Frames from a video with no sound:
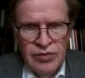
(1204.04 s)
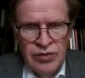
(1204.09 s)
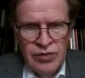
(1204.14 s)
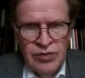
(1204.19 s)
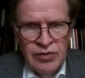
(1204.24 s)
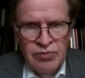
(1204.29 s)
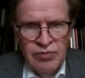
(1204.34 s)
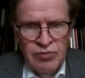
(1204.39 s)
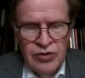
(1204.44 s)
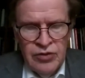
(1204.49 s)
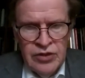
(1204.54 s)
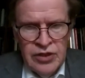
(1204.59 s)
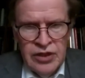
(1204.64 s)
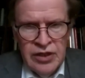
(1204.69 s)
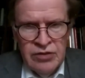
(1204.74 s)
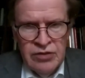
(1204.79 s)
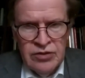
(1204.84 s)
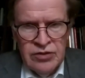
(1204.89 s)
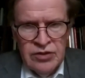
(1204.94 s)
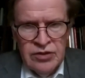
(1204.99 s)
they pointed
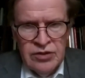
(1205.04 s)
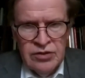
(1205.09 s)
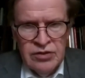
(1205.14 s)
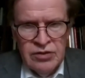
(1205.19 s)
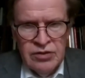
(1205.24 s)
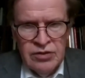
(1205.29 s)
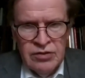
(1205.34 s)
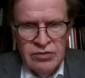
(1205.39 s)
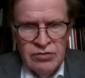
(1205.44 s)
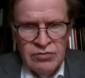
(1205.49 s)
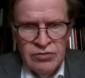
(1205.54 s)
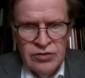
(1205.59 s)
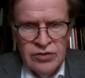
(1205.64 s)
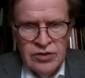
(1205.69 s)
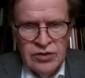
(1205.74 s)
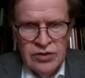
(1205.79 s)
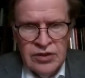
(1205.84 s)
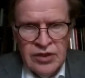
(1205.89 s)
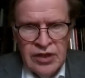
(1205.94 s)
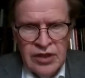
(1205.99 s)
out that there
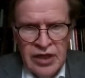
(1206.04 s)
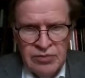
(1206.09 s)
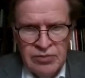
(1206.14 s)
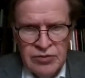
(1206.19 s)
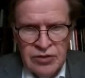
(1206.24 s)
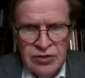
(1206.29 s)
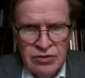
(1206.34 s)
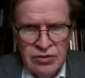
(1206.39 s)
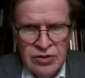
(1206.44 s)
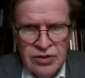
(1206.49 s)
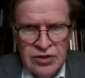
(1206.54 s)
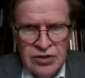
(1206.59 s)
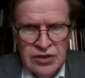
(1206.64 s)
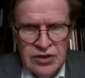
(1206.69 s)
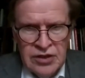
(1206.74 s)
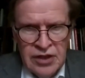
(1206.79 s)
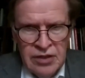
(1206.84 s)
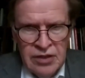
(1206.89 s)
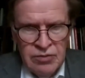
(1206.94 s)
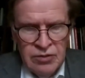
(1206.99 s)
was an absolutely
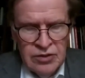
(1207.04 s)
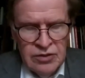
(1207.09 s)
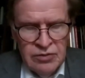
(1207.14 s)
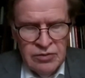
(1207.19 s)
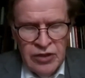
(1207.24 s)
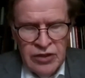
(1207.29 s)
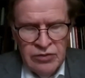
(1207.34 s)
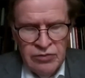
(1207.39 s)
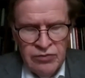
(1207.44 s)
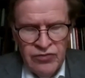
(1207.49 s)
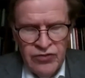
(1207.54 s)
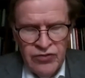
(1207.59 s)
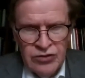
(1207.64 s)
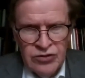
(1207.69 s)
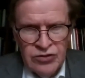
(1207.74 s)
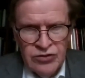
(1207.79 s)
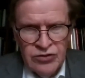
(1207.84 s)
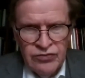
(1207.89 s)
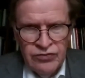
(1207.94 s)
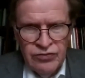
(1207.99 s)
stable demand
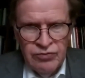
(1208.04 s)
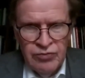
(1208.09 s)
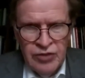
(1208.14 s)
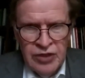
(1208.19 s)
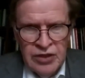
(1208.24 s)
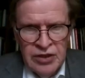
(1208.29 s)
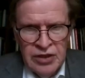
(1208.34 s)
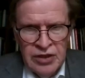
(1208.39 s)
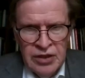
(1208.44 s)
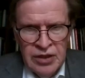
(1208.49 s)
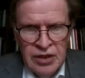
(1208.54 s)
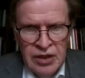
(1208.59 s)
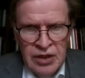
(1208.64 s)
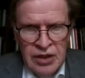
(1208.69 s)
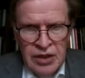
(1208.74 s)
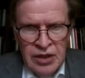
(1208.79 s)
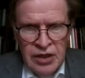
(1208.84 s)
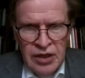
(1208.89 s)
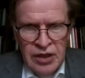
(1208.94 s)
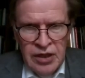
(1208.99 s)
function for money.
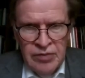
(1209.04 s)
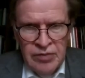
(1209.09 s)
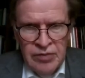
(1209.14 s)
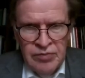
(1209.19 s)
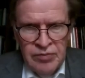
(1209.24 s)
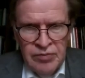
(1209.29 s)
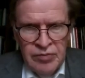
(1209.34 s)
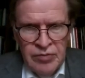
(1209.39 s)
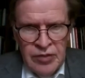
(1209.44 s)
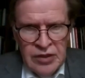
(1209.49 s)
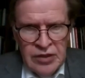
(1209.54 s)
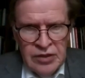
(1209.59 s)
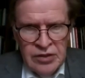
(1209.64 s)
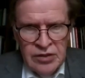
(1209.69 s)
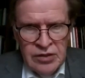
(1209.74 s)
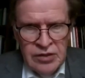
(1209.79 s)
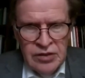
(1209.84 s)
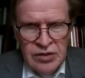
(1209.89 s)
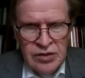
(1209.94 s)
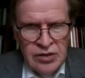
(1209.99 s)

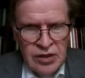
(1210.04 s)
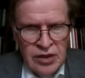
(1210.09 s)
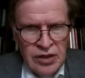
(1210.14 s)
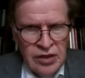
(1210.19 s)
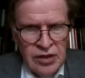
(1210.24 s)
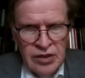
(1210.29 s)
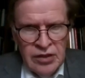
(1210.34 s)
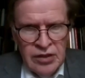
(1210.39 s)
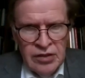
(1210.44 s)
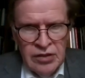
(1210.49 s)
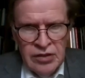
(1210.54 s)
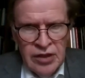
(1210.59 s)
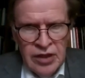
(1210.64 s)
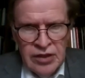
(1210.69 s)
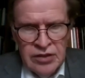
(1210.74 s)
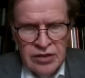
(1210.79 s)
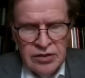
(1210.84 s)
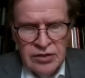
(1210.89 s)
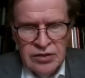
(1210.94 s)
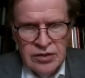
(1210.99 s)

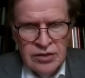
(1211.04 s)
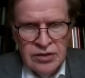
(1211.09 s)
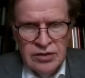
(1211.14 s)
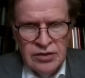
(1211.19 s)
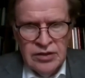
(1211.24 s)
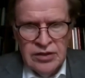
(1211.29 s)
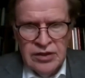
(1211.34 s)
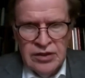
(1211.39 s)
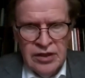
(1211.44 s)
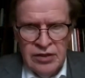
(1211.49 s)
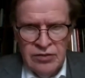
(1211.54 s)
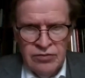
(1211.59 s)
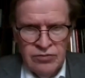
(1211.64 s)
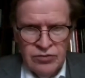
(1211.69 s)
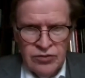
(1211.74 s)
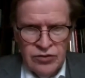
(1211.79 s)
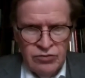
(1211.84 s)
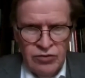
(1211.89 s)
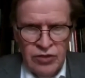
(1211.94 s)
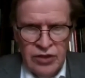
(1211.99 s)
That
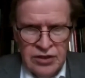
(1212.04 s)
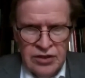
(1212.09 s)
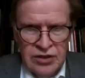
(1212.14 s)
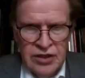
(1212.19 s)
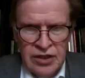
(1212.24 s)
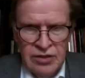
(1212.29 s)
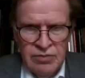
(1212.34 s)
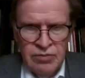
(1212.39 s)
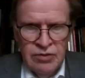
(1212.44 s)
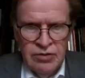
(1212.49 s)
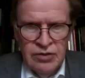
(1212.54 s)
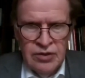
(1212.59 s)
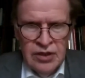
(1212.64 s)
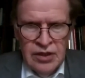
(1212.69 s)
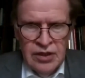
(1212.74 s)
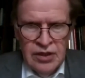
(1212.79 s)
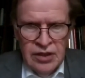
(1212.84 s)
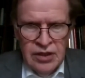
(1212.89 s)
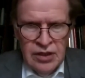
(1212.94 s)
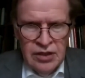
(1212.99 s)
was quite stable
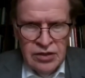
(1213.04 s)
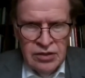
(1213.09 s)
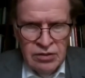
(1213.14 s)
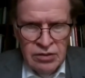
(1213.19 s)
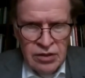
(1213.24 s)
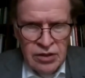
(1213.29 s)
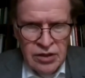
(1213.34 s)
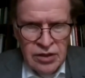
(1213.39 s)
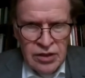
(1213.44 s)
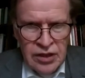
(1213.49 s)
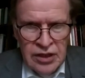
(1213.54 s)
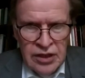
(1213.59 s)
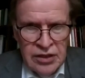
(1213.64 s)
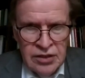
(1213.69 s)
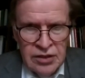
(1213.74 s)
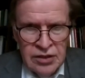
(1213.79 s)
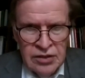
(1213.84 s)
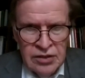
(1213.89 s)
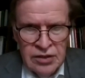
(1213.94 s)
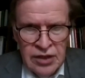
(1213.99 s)
until the
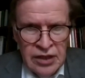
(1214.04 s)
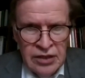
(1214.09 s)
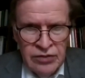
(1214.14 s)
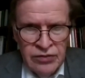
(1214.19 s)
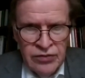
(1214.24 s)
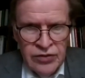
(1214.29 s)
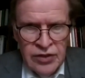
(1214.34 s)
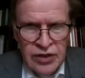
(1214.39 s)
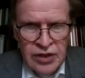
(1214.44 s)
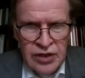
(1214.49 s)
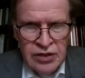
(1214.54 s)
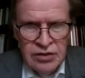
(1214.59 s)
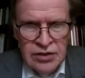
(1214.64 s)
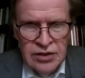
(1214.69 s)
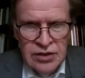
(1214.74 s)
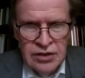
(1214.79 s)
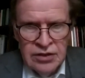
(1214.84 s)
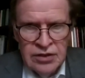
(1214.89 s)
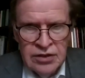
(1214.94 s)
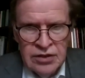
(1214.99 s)
end of the
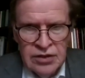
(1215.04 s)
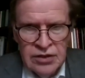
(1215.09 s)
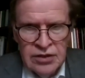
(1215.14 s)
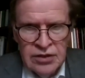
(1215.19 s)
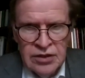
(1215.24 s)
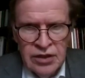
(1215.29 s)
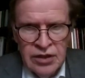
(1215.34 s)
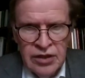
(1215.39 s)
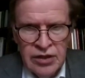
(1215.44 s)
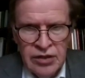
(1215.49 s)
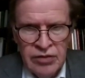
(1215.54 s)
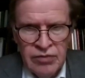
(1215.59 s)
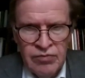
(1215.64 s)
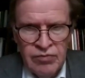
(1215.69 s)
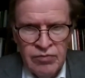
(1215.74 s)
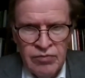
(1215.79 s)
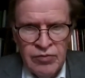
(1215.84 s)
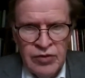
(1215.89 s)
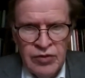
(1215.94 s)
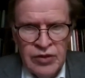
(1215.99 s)

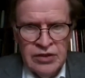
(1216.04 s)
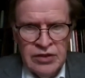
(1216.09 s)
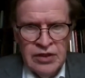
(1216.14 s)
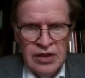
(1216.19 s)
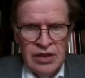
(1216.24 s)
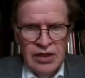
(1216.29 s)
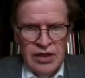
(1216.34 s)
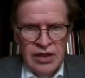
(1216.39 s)
1960s. But